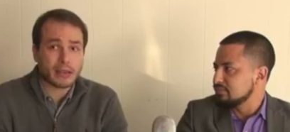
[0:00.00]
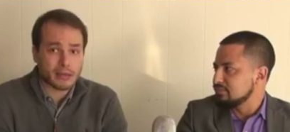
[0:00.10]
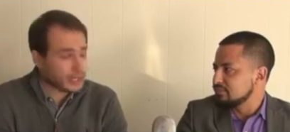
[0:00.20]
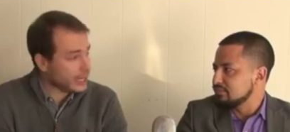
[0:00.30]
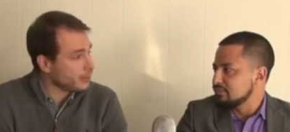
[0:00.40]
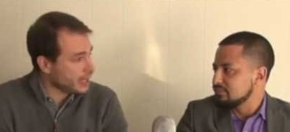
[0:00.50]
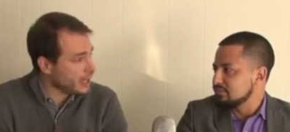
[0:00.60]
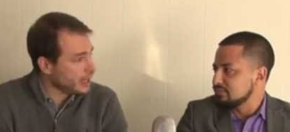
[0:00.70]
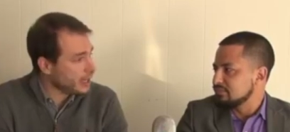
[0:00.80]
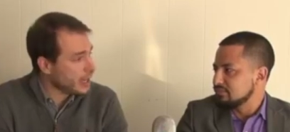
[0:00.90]

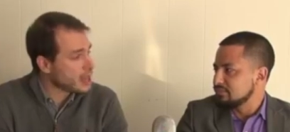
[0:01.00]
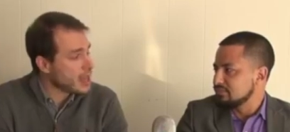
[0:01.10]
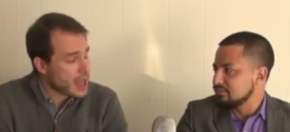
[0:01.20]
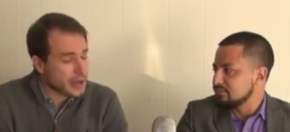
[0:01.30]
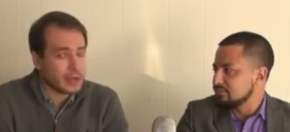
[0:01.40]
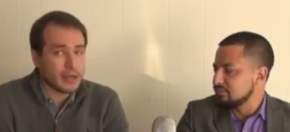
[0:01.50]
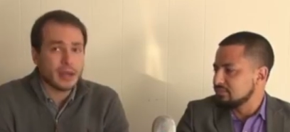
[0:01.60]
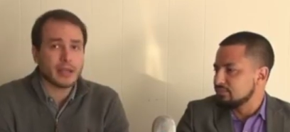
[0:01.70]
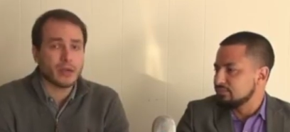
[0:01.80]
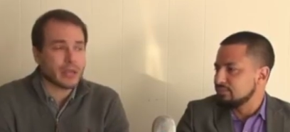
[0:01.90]
Speaker 1: campaign and then
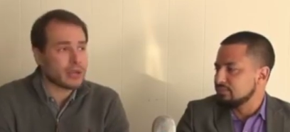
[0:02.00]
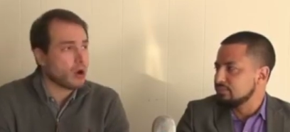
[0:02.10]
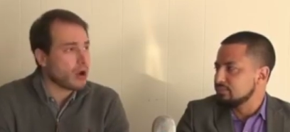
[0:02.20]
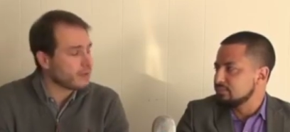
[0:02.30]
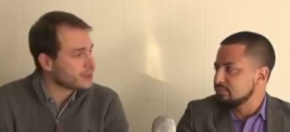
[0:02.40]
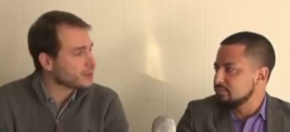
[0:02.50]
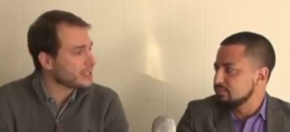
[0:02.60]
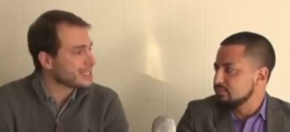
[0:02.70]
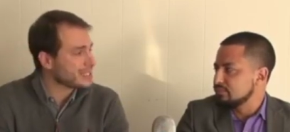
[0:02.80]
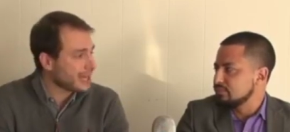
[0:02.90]
you know in office really
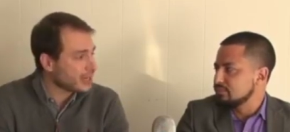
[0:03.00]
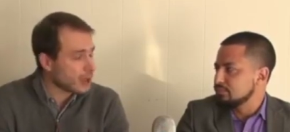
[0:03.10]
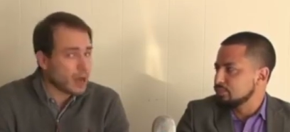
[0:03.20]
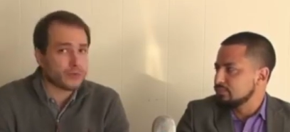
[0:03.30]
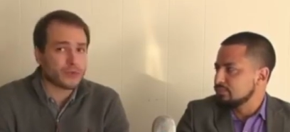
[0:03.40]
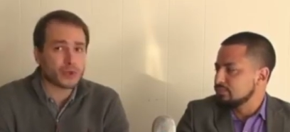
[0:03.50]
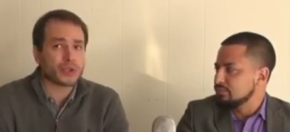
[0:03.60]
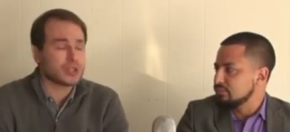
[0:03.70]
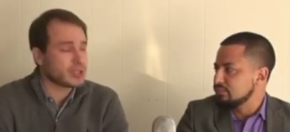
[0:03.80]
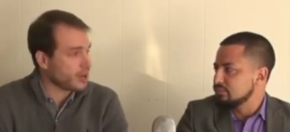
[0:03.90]
stand up for
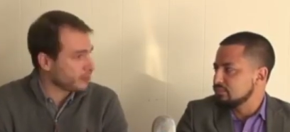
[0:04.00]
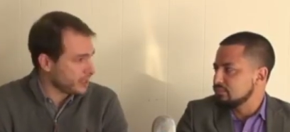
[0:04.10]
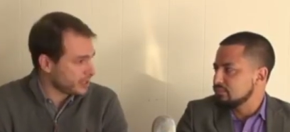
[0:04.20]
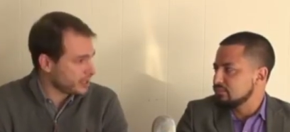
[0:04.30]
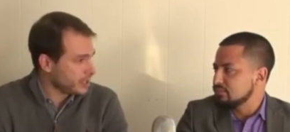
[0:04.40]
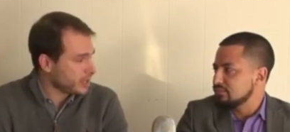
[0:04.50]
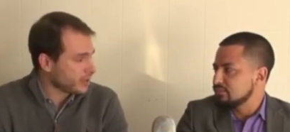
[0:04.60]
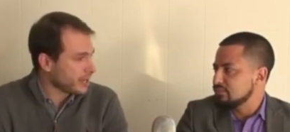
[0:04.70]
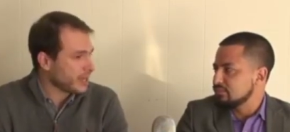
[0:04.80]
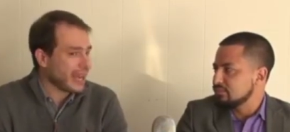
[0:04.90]
good government,
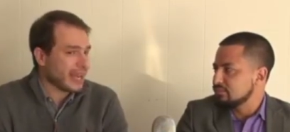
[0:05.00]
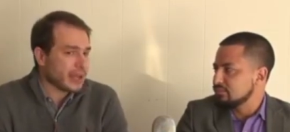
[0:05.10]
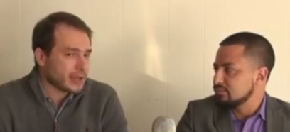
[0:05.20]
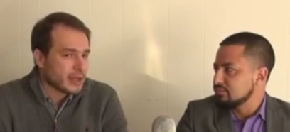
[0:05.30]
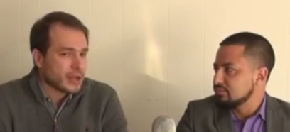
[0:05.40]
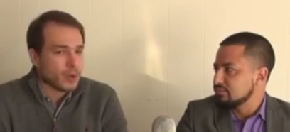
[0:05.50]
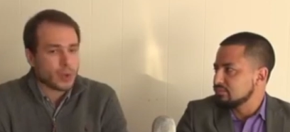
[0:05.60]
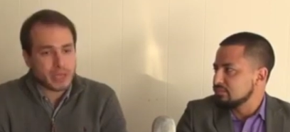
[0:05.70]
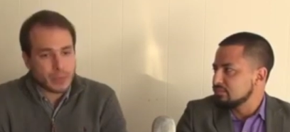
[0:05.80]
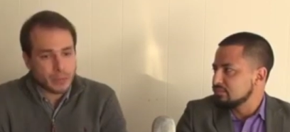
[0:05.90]
right? And when
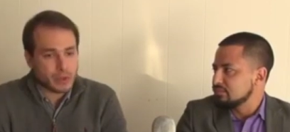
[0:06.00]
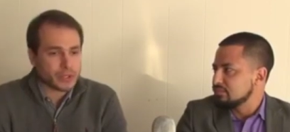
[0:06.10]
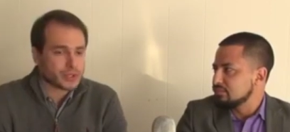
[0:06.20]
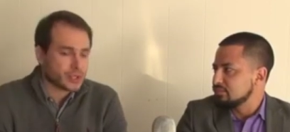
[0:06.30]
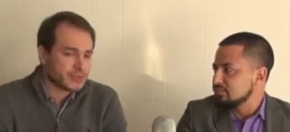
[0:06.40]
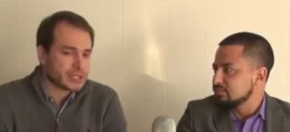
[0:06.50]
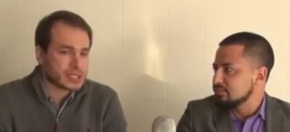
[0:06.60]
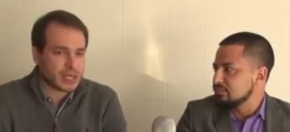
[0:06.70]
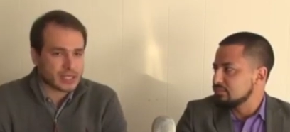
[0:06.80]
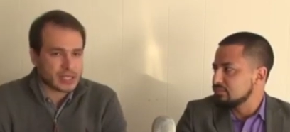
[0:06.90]
people are sort of
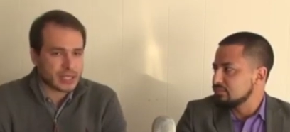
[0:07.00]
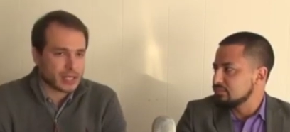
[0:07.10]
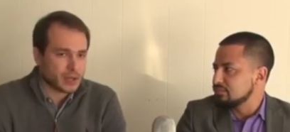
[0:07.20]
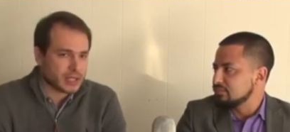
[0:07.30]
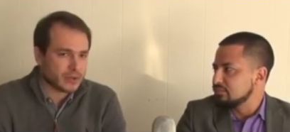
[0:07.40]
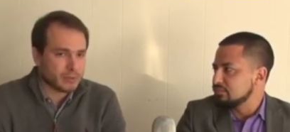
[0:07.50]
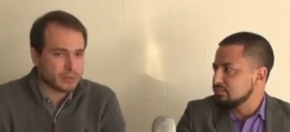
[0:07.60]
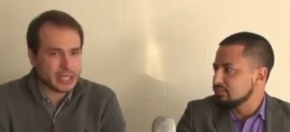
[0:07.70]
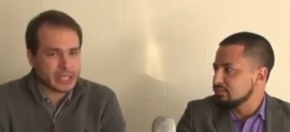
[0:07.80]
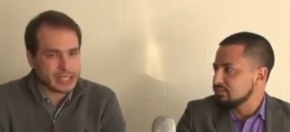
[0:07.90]
discussing you know different
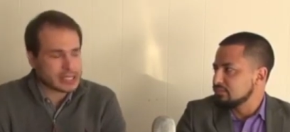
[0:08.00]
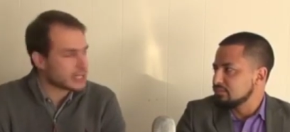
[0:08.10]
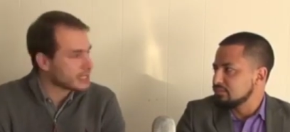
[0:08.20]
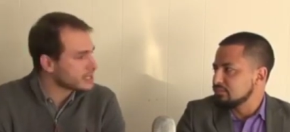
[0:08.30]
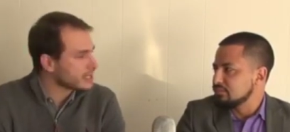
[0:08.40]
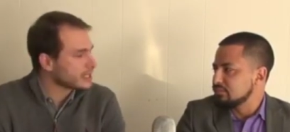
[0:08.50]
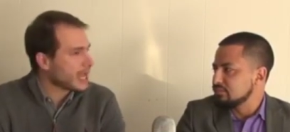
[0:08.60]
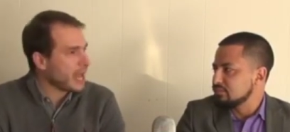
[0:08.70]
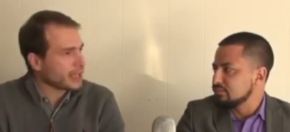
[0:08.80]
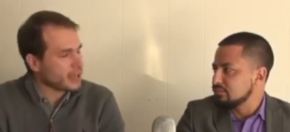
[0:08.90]
bids and things like
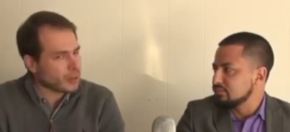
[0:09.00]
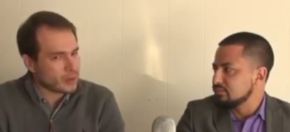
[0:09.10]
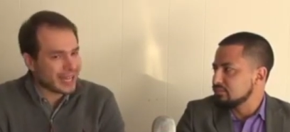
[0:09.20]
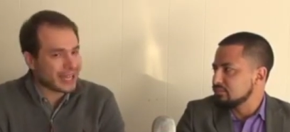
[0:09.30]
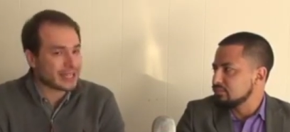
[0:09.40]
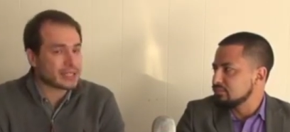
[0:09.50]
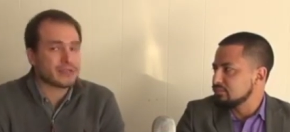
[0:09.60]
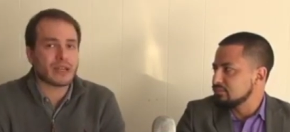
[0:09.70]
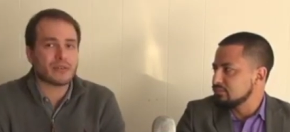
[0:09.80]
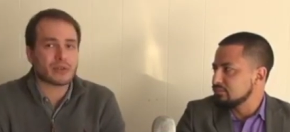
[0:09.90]
that, you know, getting it to
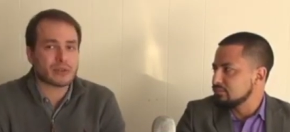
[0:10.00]
favored